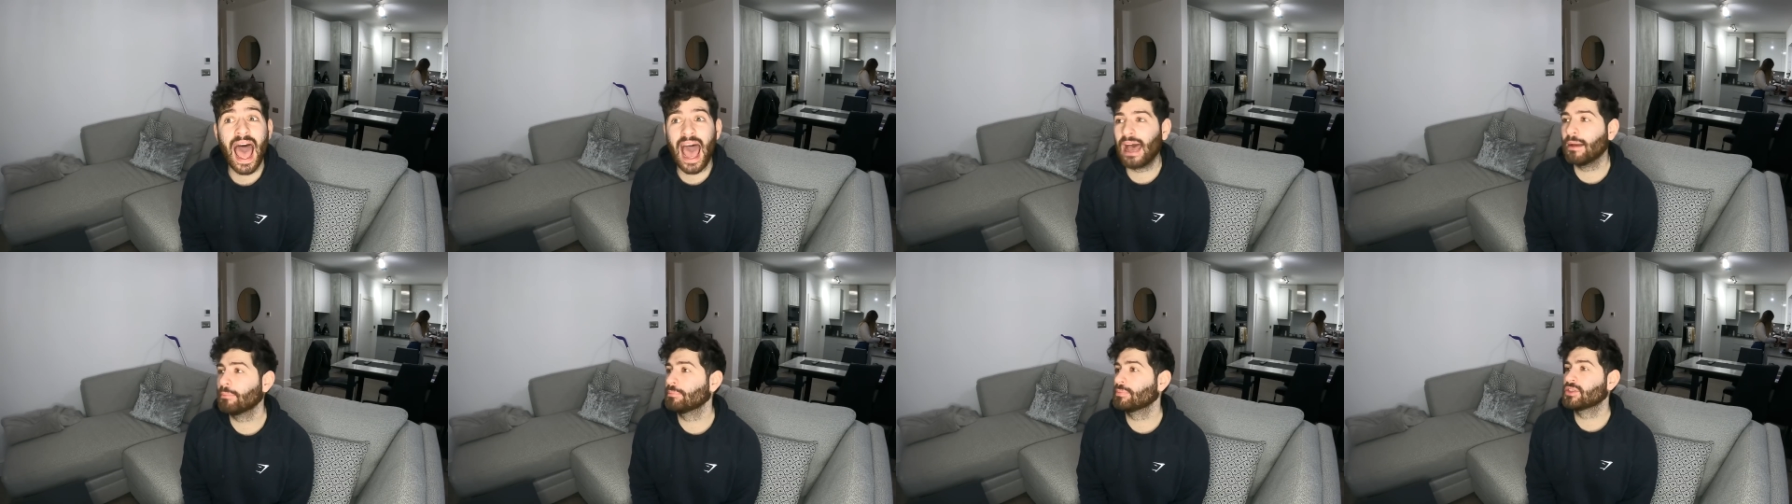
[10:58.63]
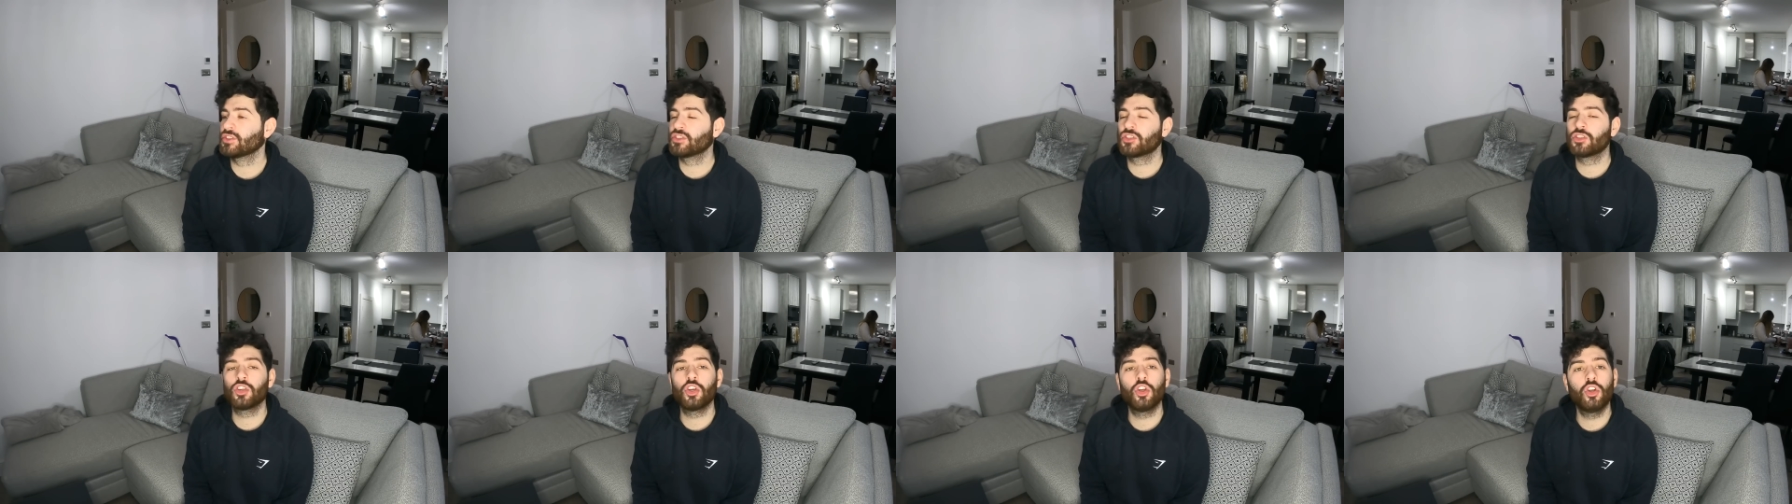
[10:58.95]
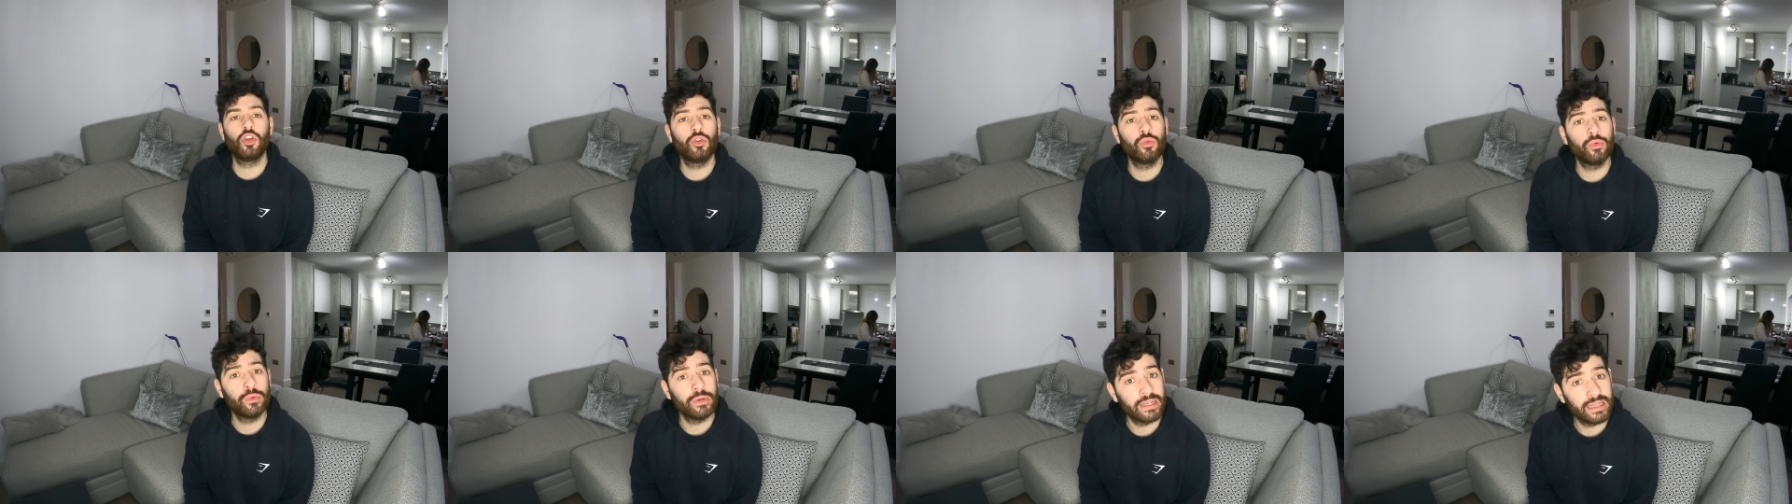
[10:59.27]

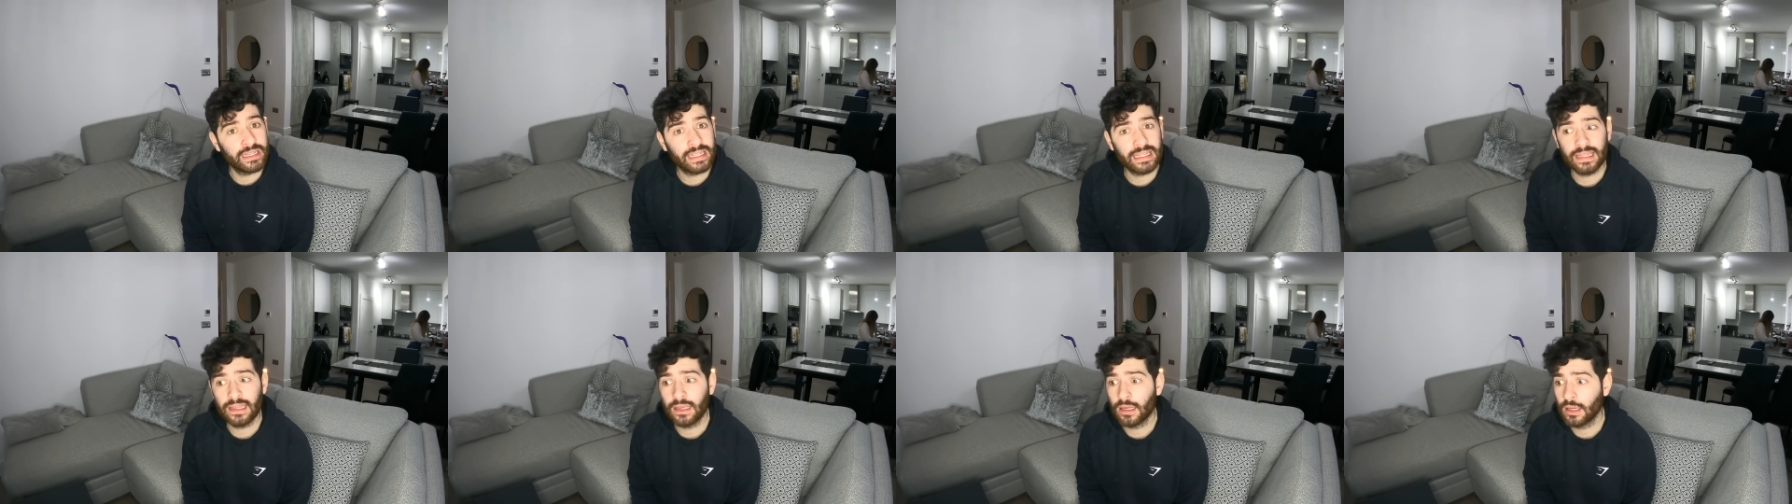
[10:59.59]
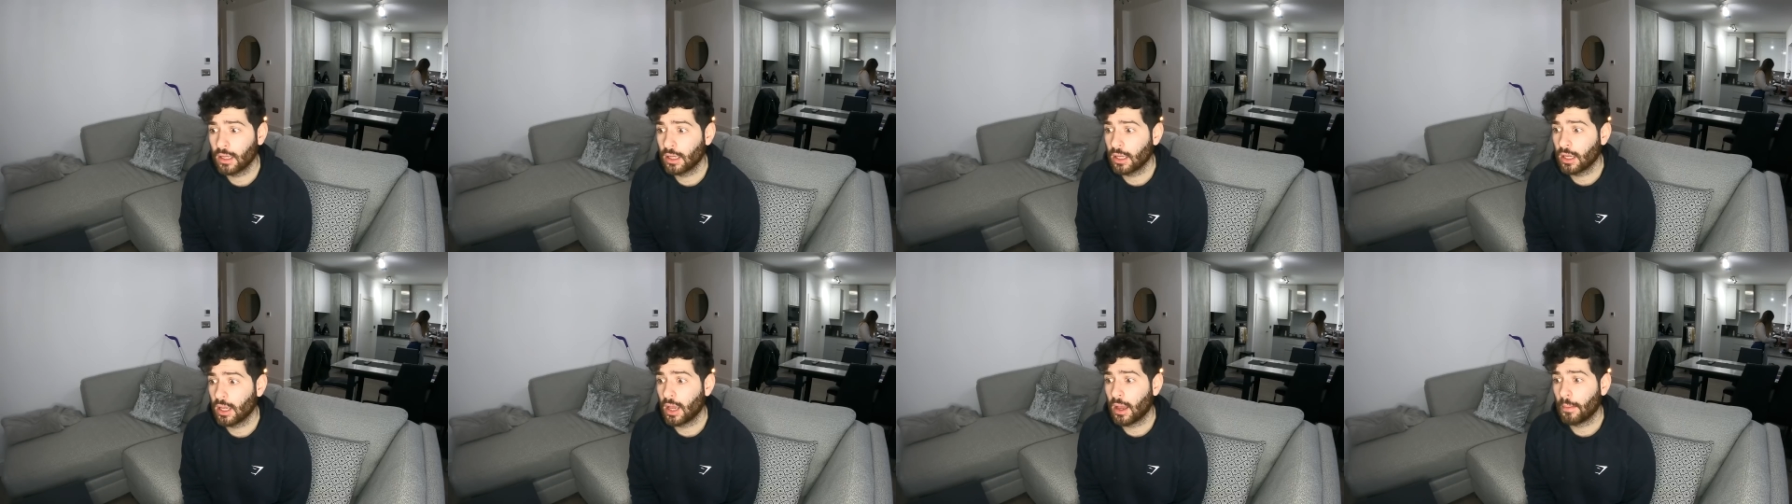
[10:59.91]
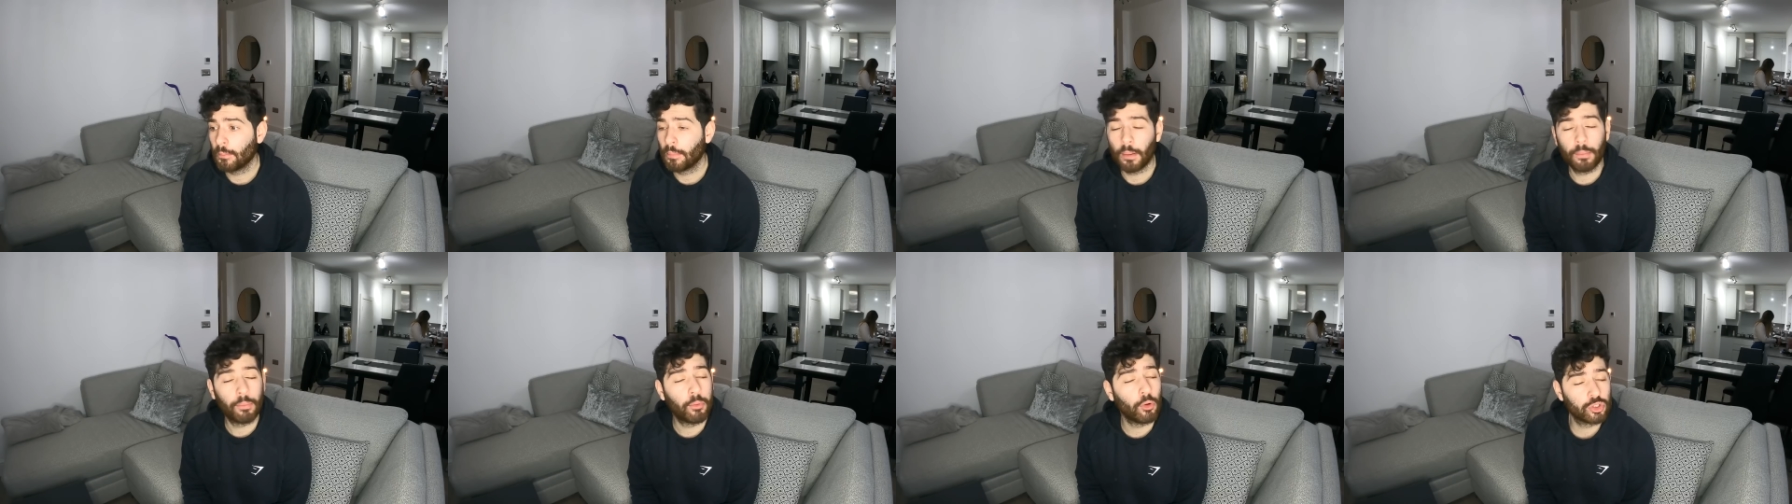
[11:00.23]
absolutely
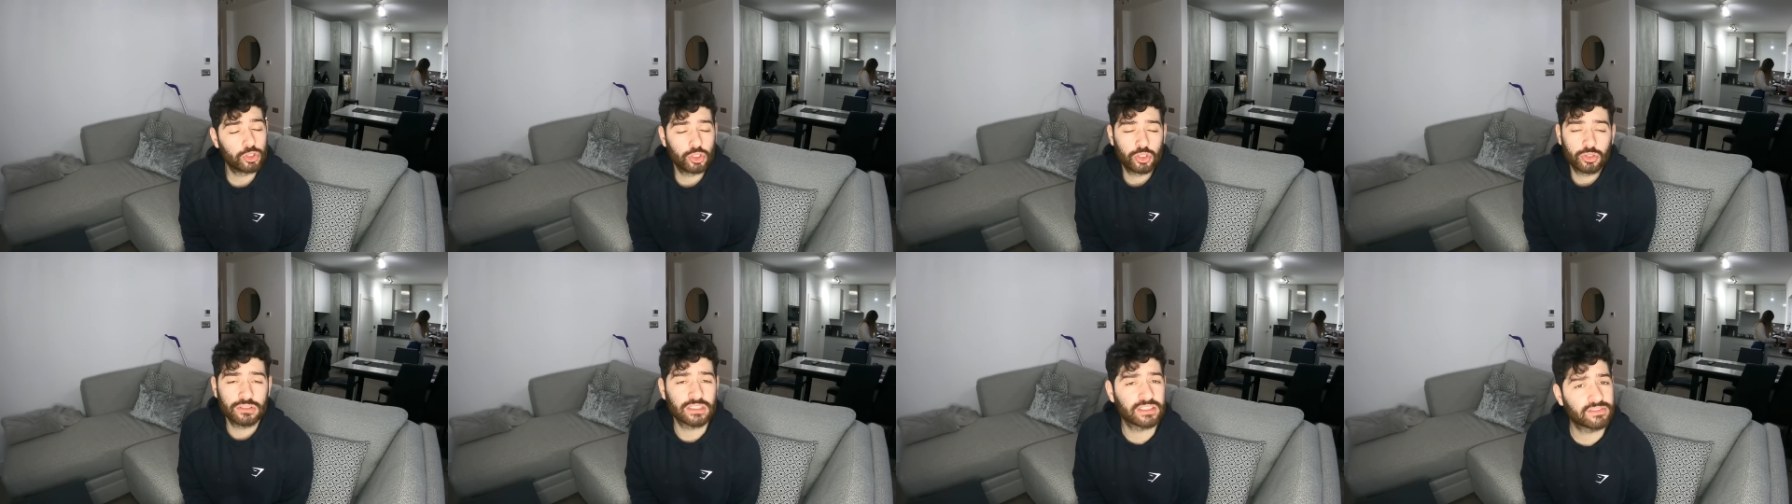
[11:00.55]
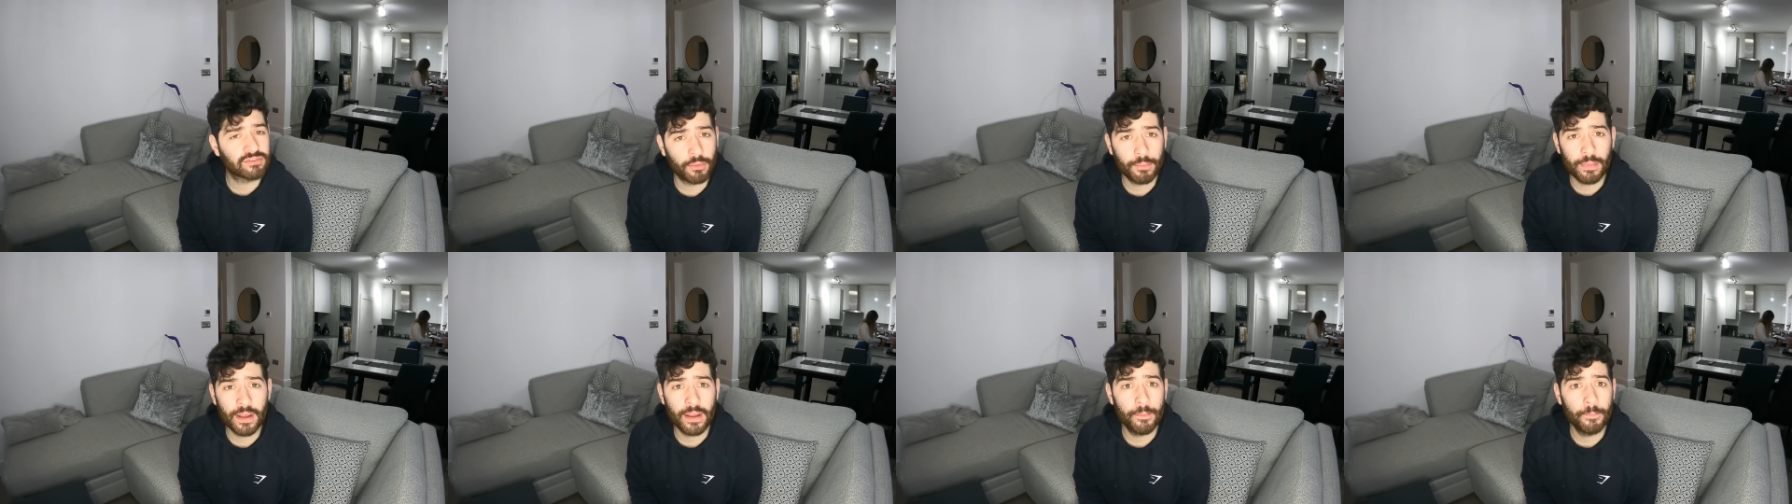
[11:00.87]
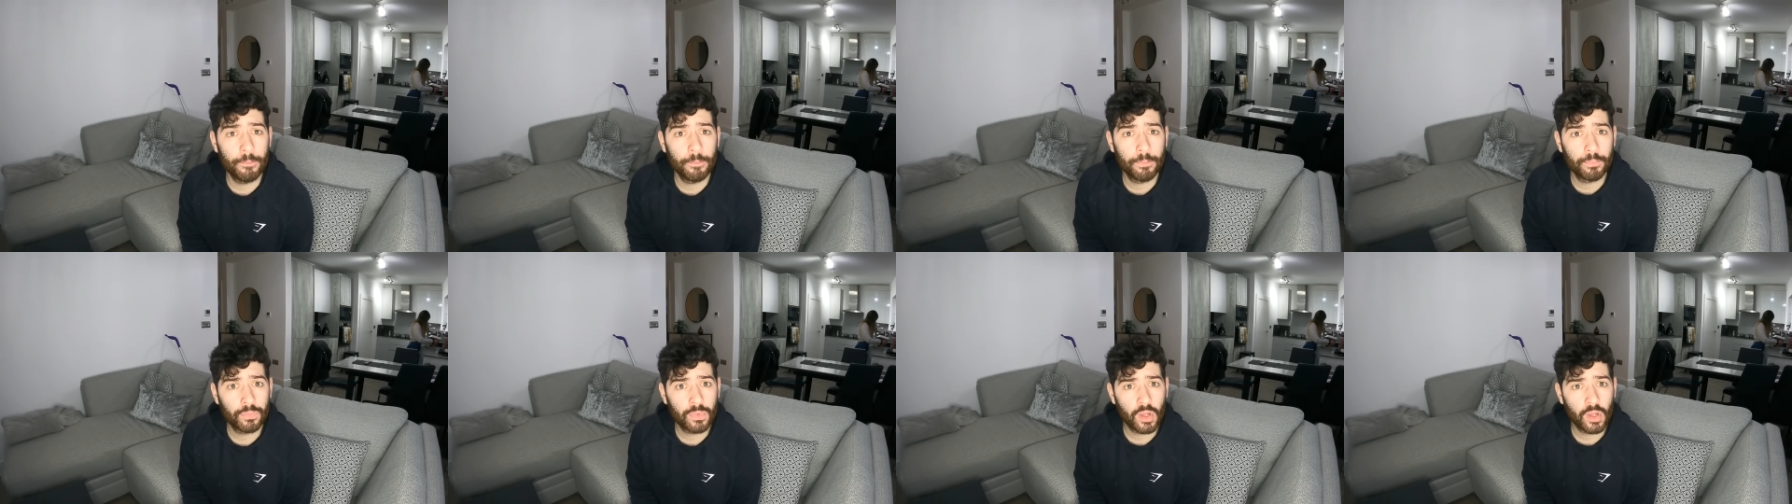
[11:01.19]
preposterous from him.